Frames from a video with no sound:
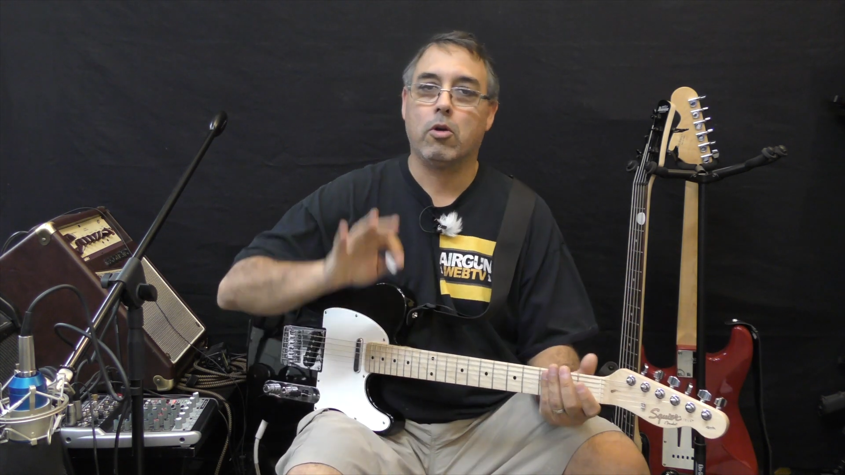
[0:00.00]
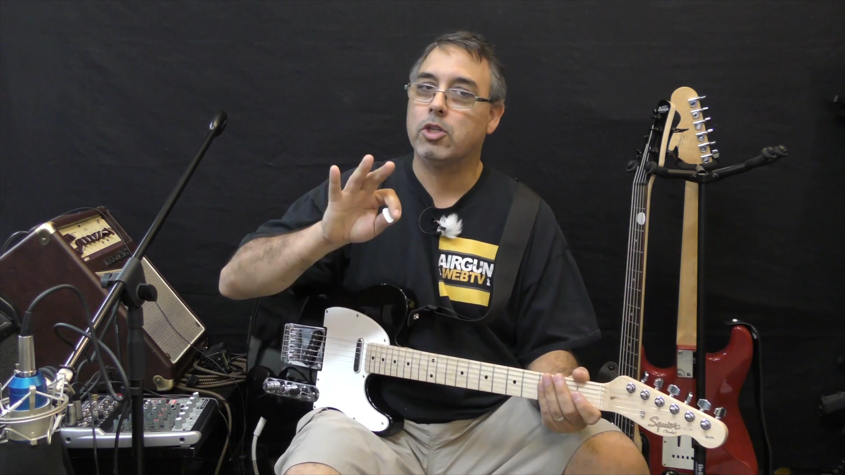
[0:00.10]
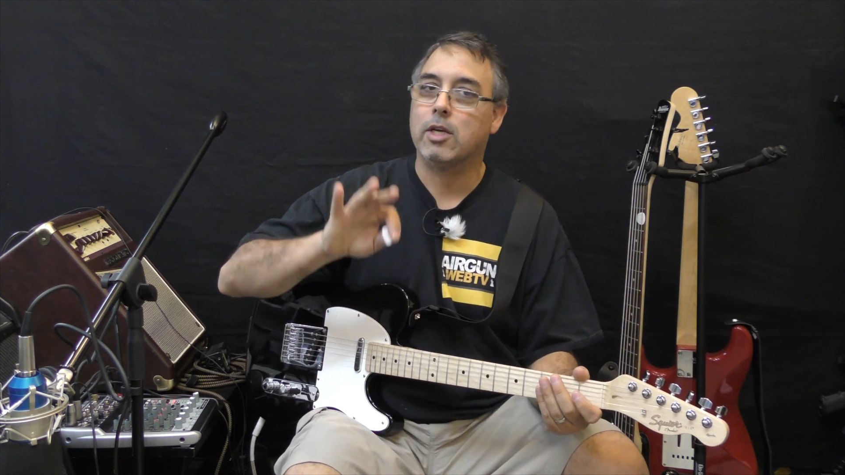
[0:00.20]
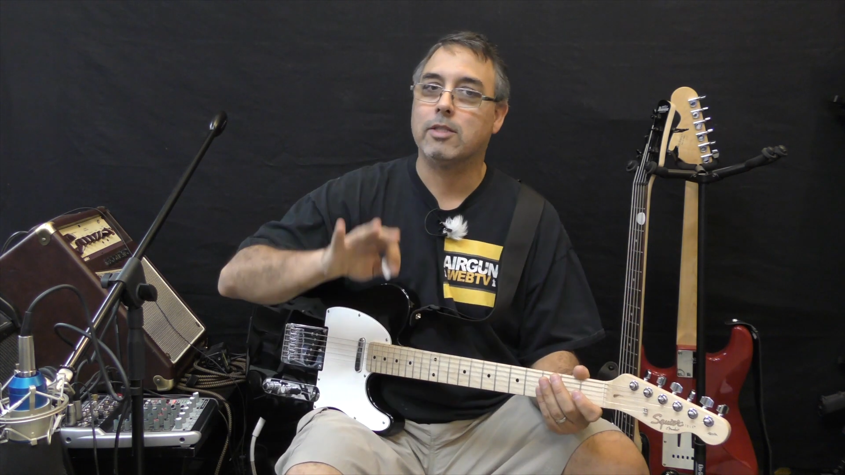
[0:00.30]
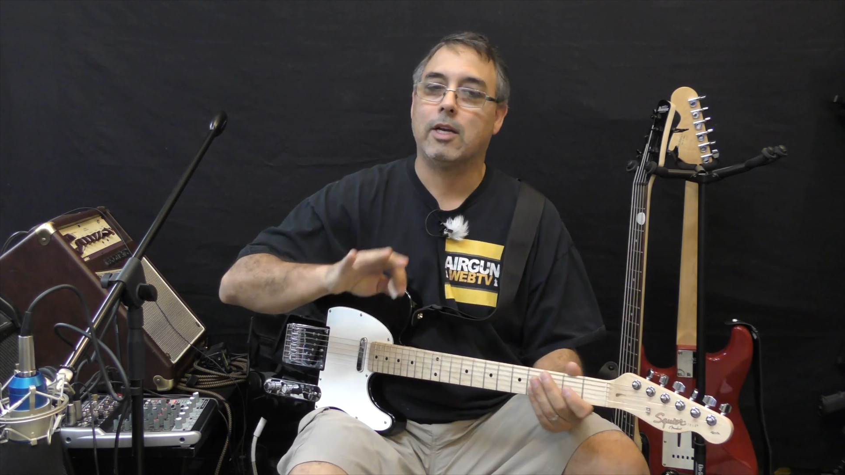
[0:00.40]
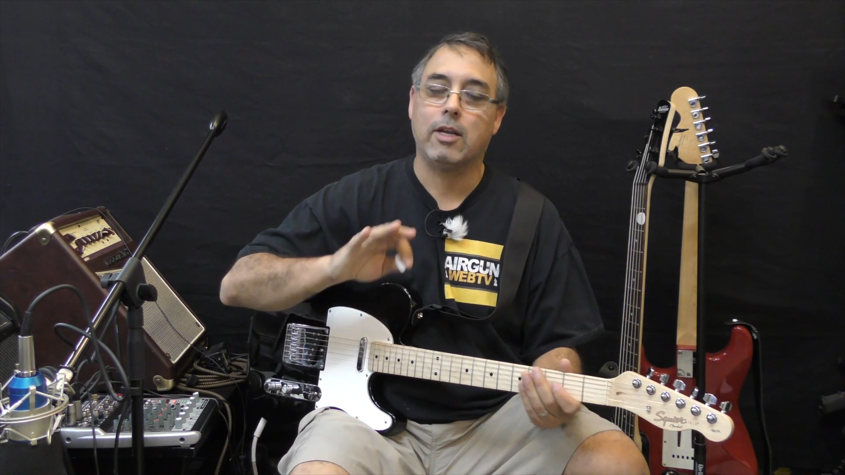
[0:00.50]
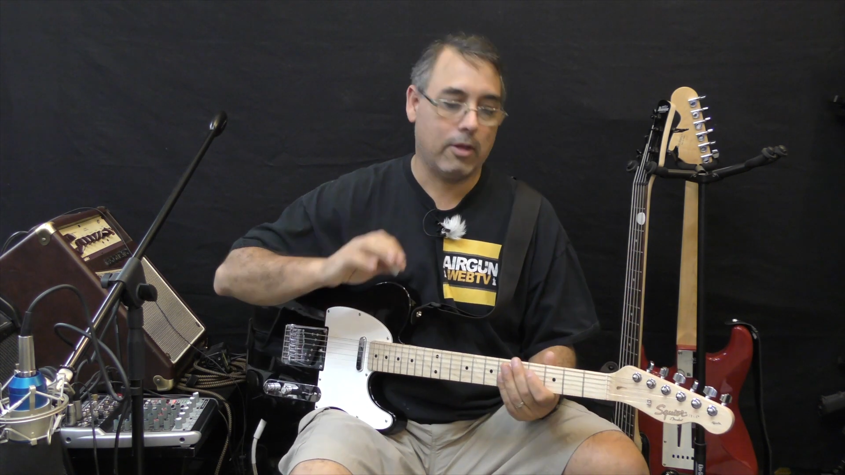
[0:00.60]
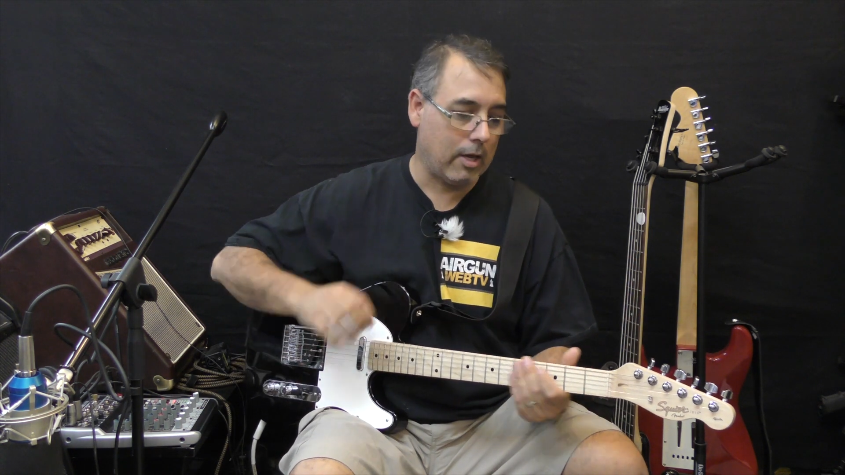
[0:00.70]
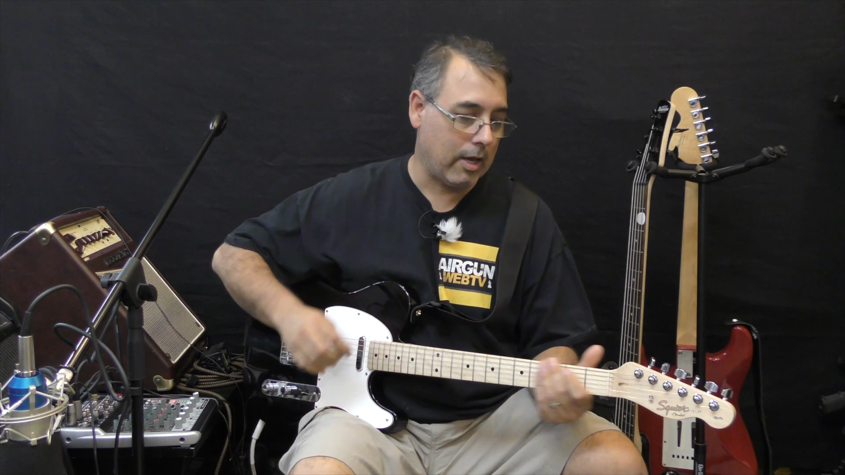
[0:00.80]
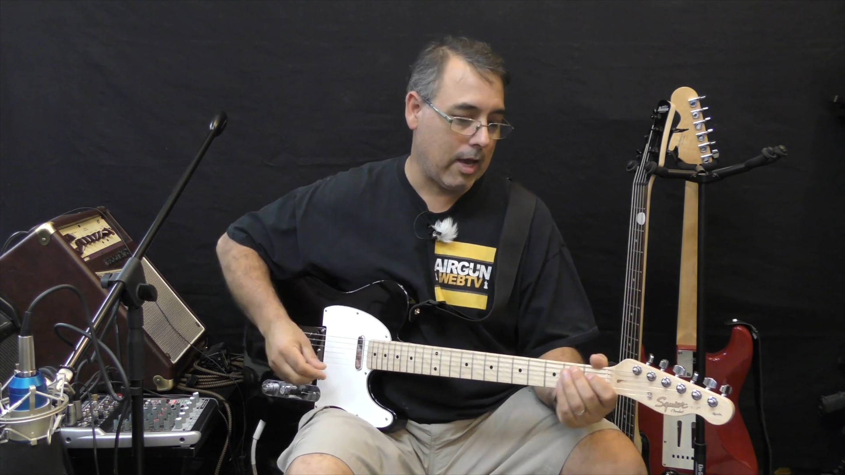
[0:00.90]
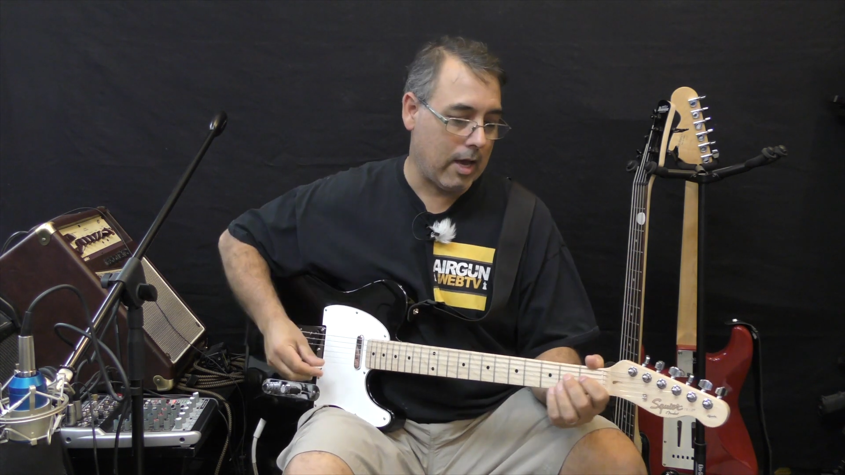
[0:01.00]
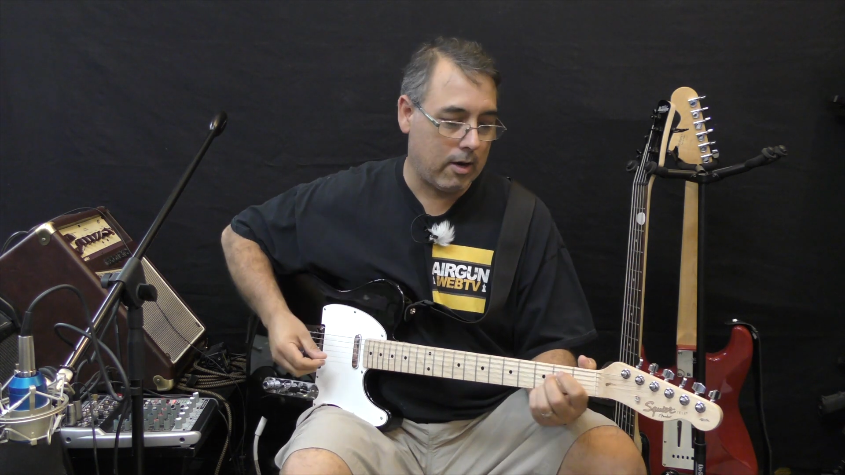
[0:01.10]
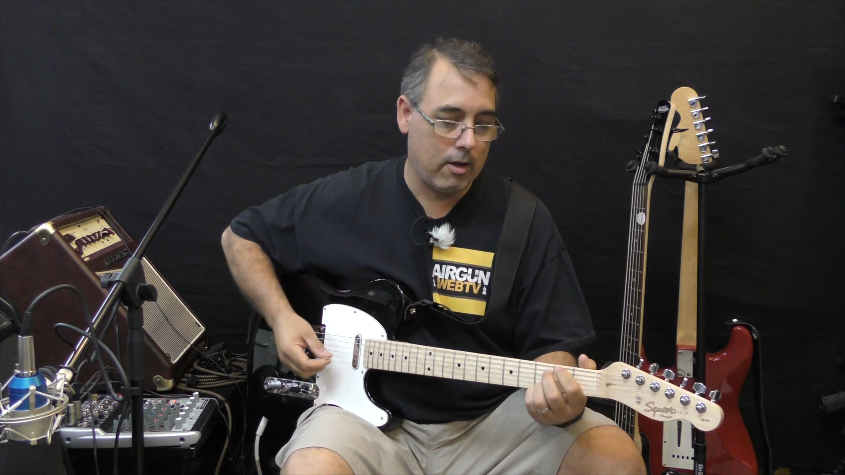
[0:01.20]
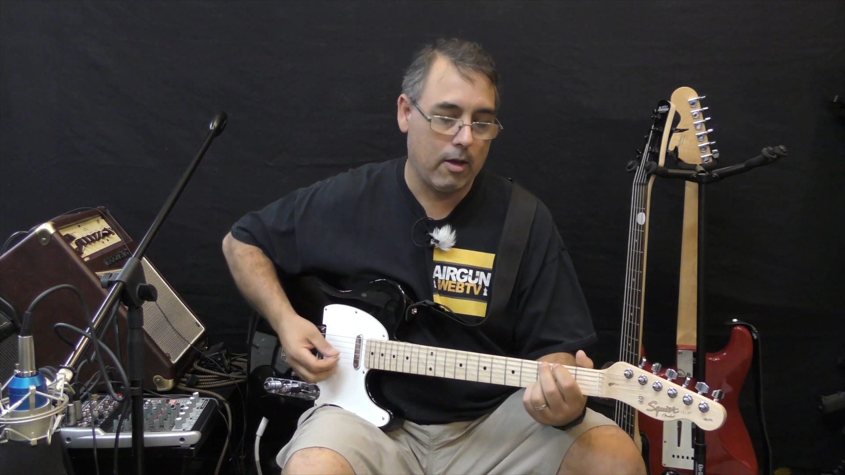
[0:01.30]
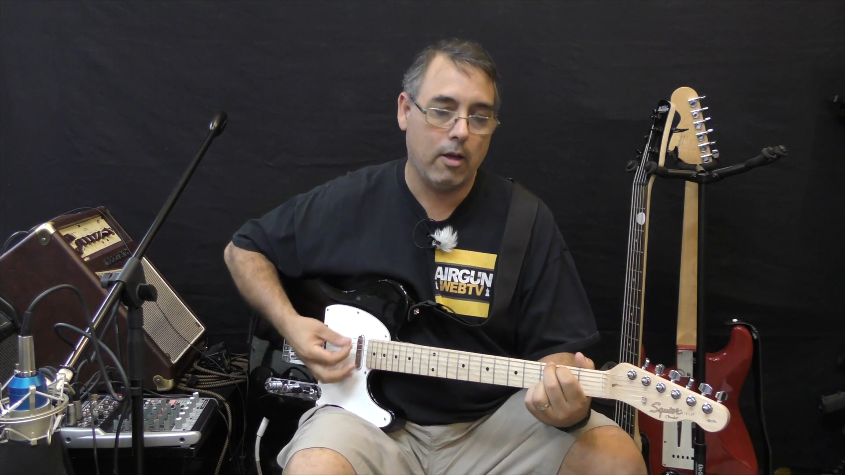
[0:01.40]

adjust anything again.